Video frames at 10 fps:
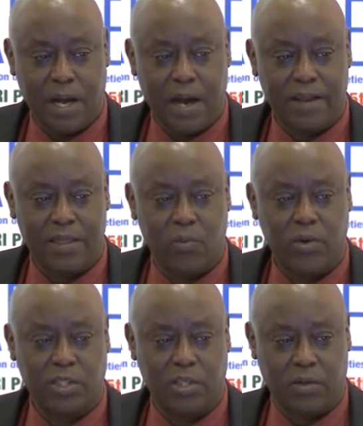are the
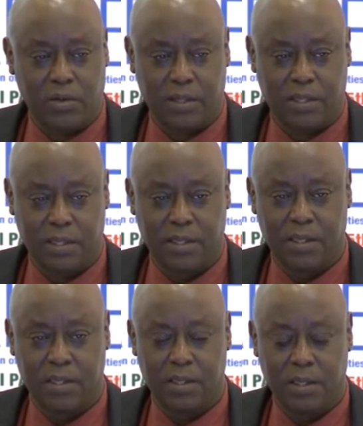watchdogs,
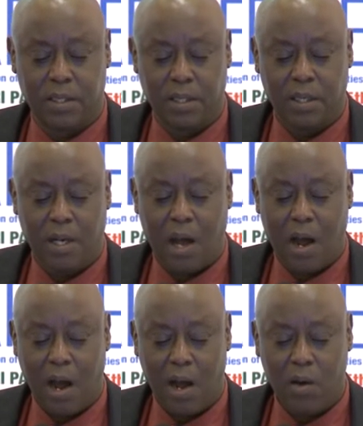
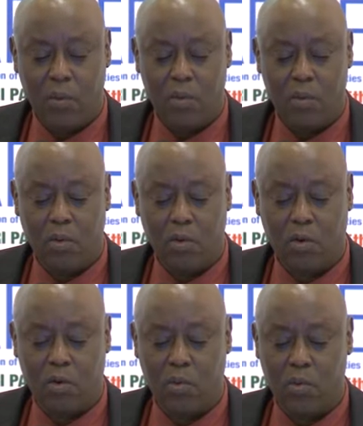how
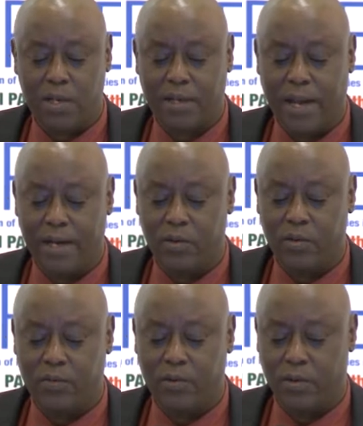or what kind
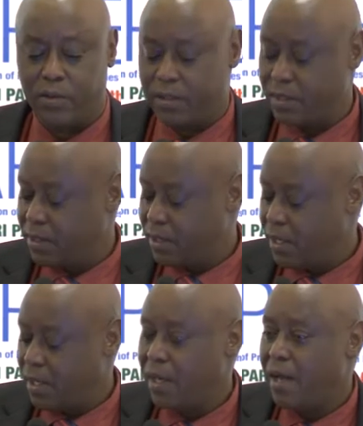of dogs
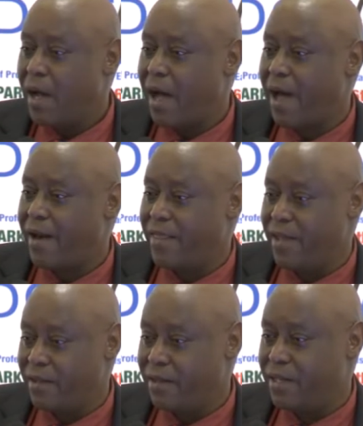are
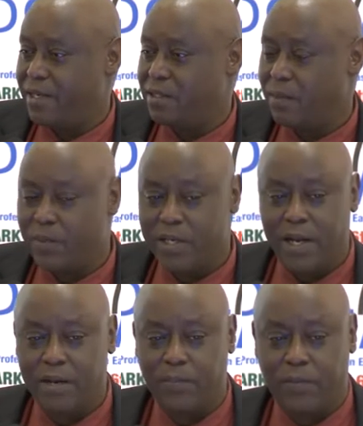they? The
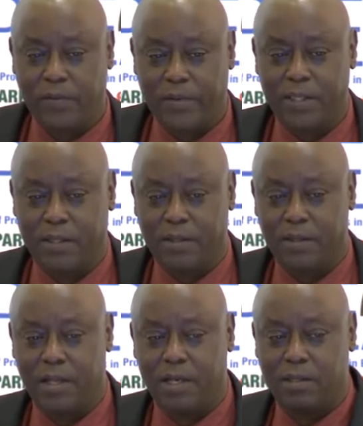disciplinary profession,
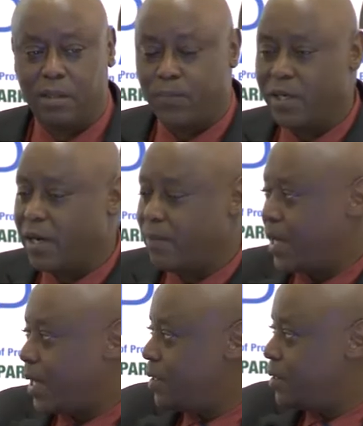the disciplinary
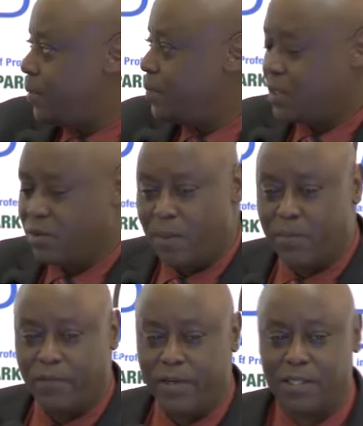mechanisms in your
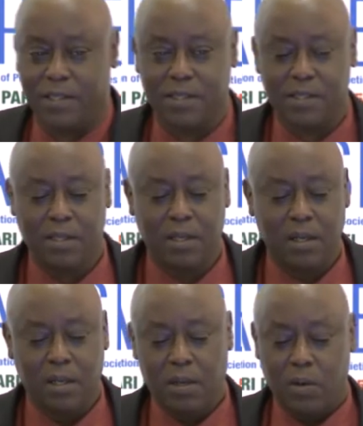professions,
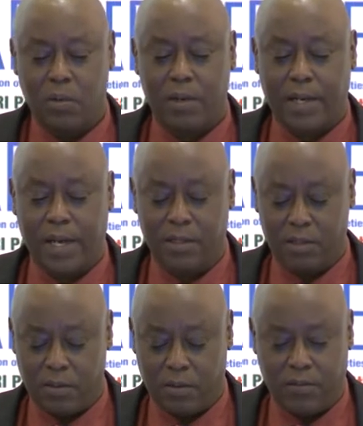what
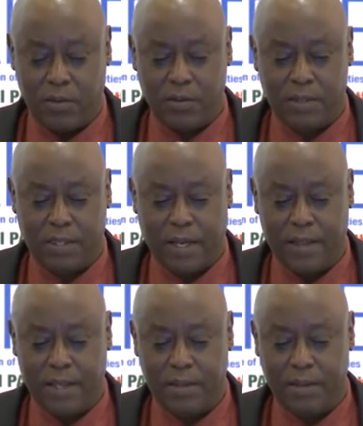kinds of dogs are
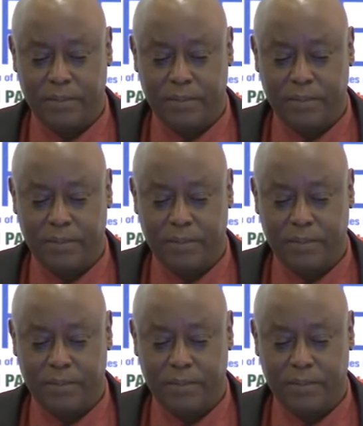they?